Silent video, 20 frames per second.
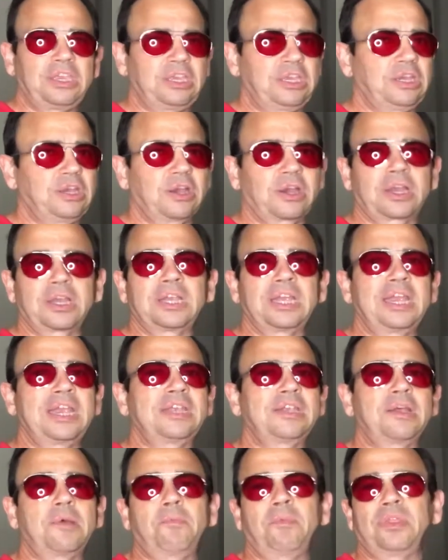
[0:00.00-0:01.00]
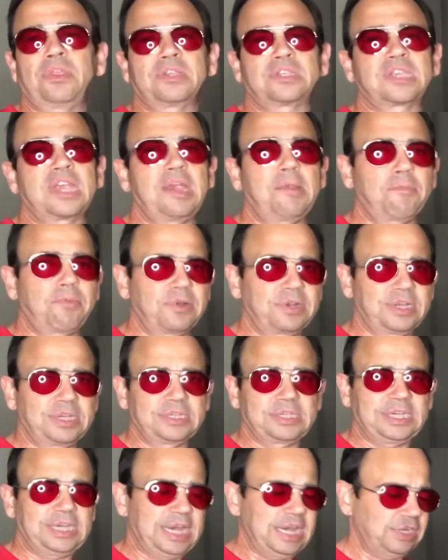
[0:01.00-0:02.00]
you're going to end up with the same
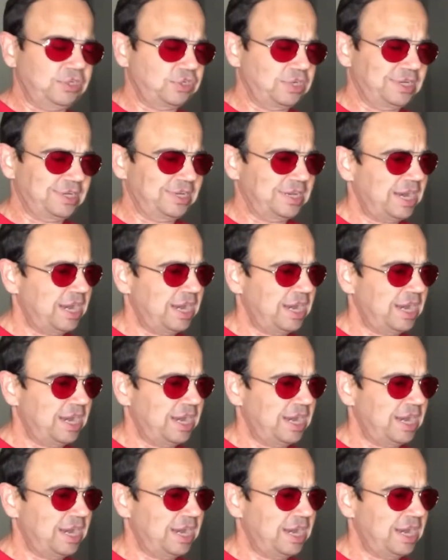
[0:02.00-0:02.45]
pronunciation.